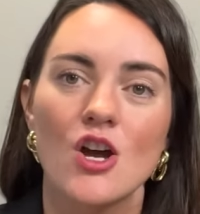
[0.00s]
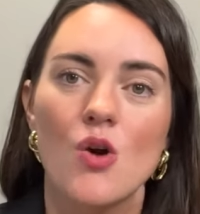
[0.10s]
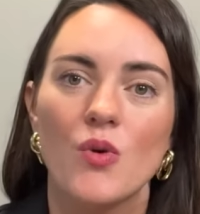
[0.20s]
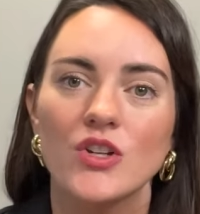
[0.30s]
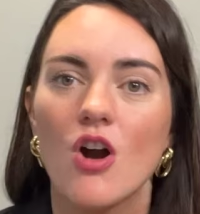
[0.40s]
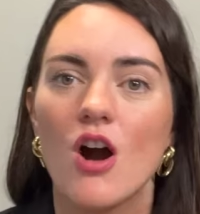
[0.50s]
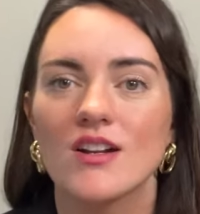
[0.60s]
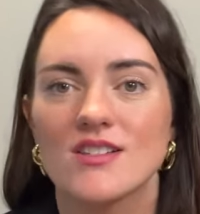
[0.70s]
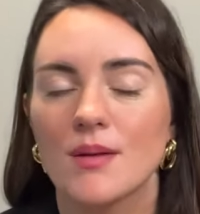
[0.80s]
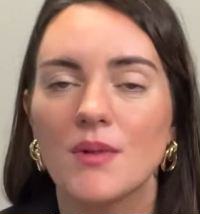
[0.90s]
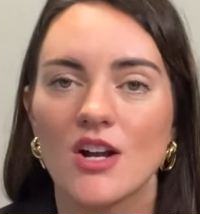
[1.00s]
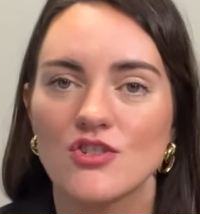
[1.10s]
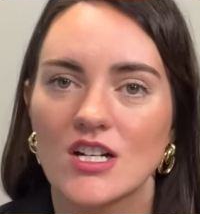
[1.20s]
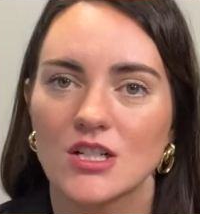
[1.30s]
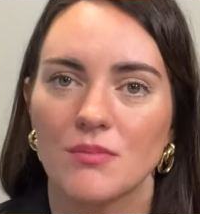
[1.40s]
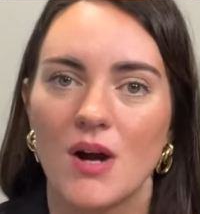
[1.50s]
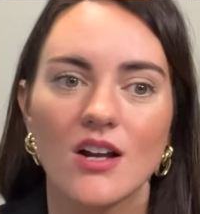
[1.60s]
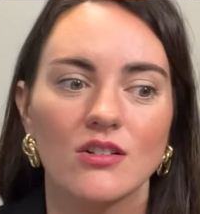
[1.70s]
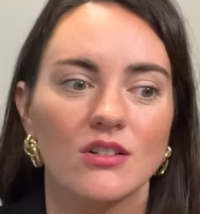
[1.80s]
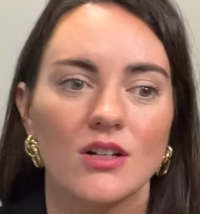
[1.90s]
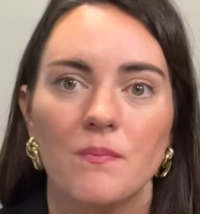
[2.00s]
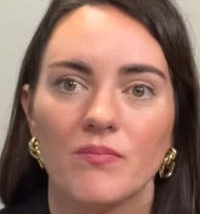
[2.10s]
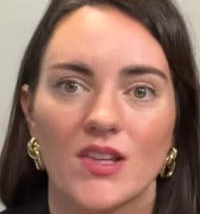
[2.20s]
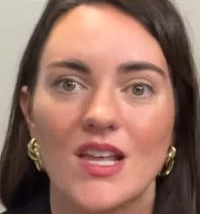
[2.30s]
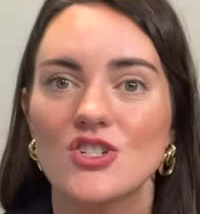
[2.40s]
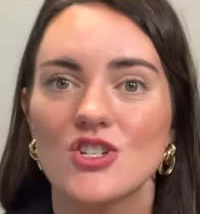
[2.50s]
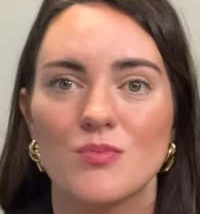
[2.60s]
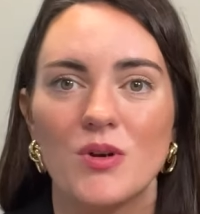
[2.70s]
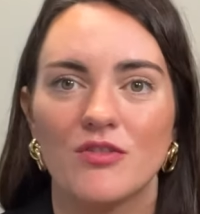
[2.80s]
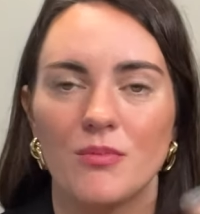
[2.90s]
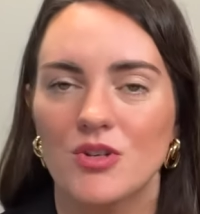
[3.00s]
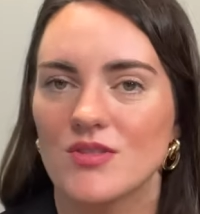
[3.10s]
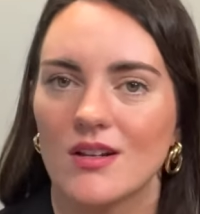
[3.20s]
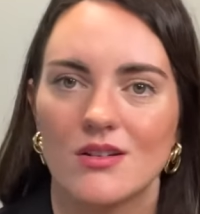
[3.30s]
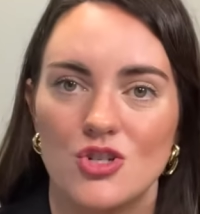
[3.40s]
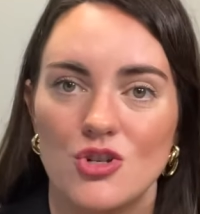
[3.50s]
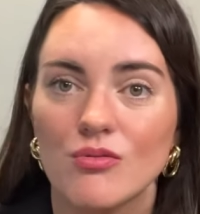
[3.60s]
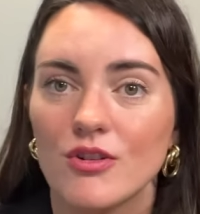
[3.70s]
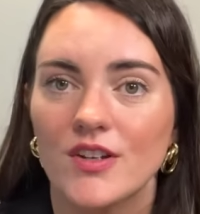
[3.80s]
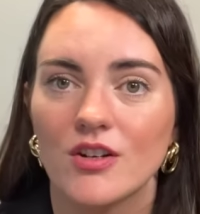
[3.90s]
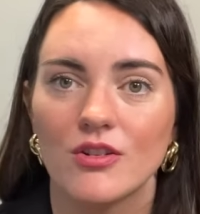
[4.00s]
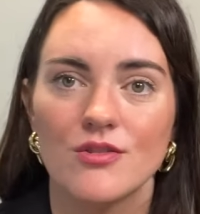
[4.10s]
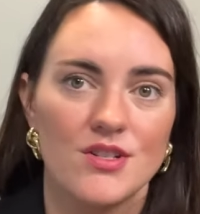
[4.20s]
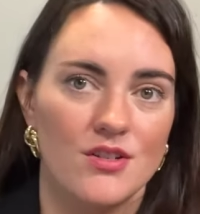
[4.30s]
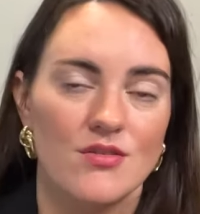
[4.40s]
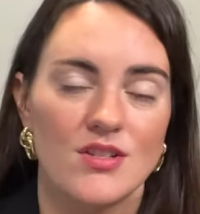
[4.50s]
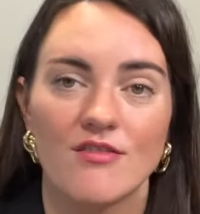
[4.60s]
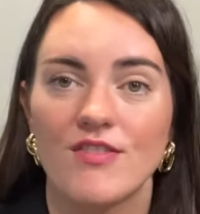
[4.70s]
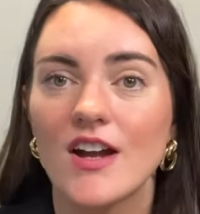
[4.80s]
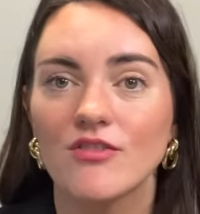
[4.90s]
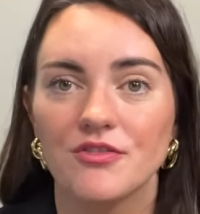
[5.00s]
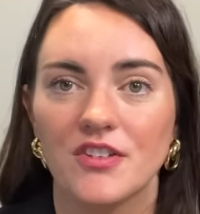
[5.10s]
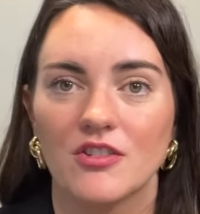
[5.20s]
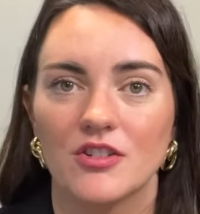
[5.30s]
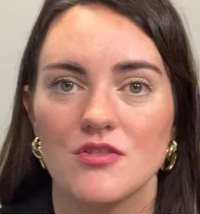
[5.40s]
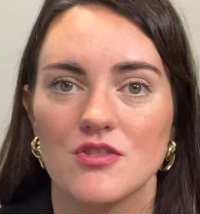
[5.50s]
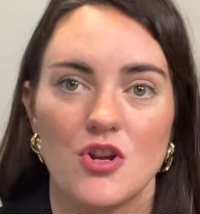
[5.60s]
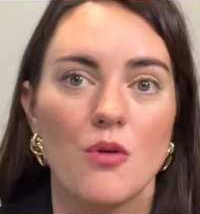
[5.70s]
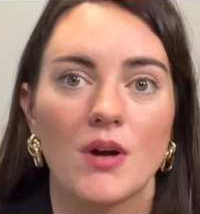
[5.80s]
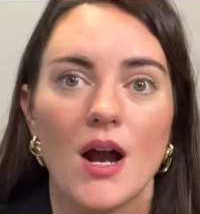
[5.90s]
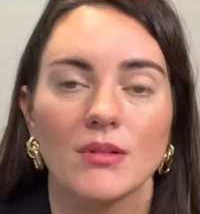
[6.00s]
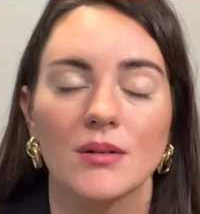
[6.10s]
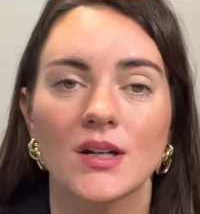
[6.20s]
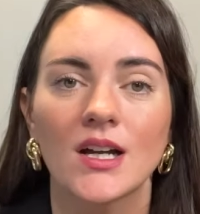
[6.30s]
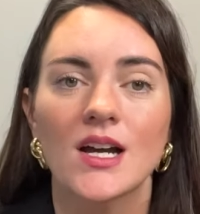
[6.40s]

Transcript: When you're on a subcontractor model, they just went from using 2 roofing crews to using 5 roofing crews, no problem.